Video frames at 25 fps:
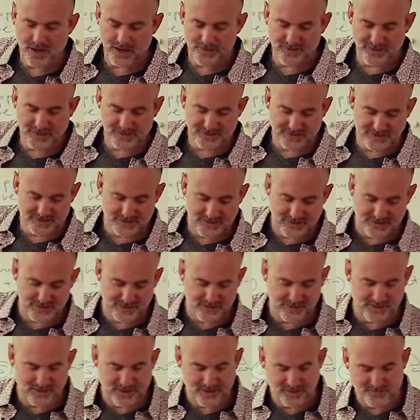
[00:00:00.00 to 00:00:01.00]
And that's like
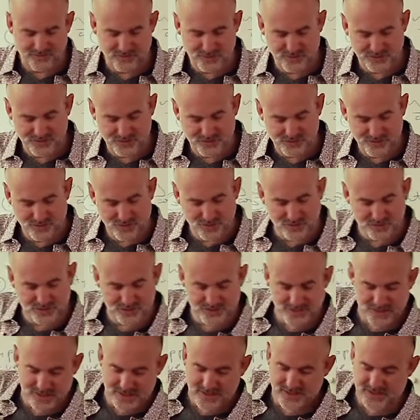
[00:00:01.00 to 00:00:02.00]
a very strong
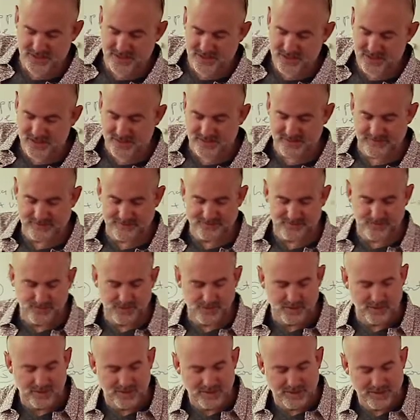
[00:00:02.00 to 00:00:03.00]
stress.
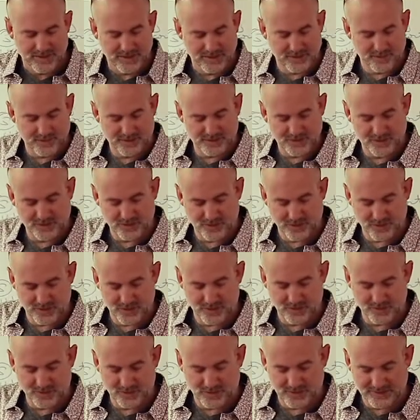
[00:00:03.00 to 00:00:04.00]
And we can
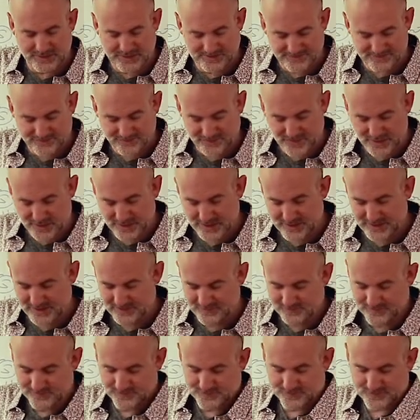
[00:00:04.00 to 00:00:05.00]
go left, right,
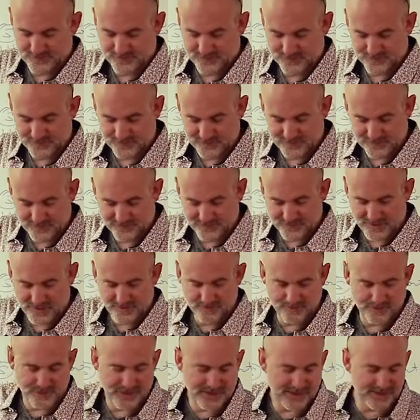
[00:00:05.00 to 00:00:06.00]

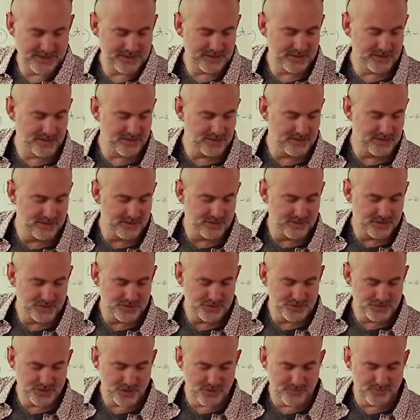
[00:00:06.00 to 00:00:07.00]
front, back,
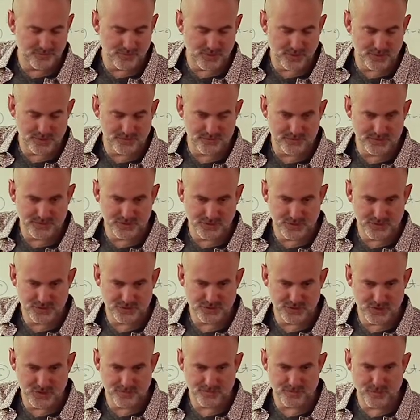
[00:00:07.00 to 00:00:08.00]
top bottom. So it's
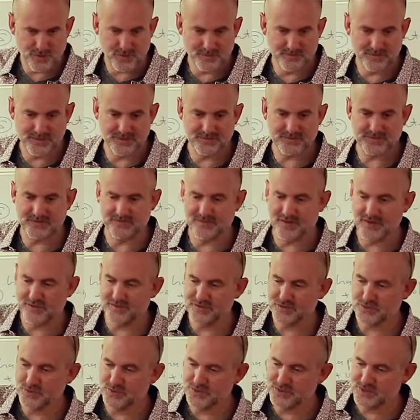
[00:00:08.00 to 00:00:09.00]
top bottom deep
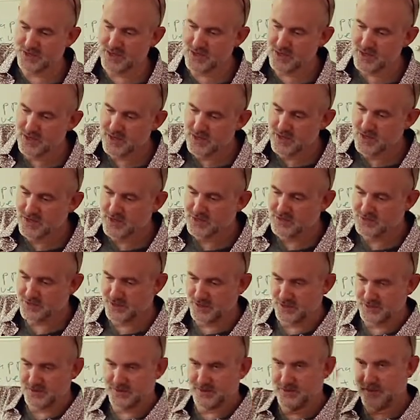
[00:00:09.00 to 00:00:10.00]
survival switching. So
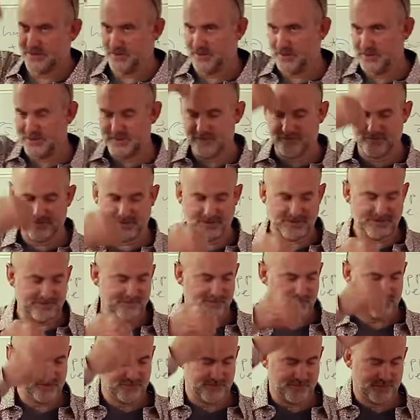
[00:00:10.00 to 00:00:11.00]
it's the different
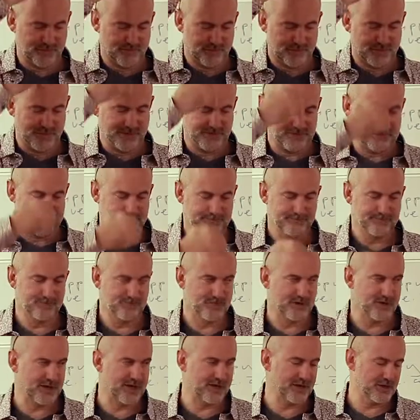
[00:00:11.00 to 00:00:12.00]
levels of the brain
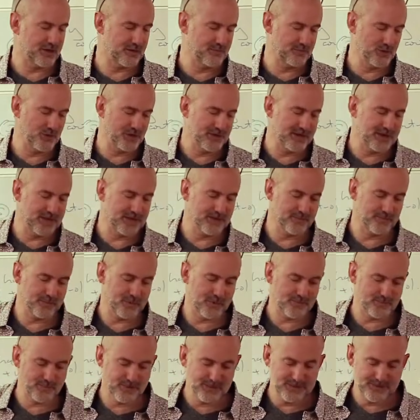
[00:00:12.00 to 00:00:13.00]
that aren't communicating
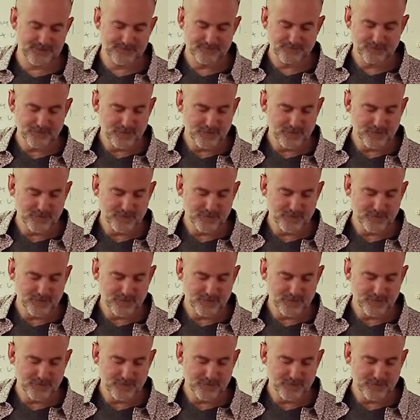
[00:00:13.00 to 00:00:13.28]
properly.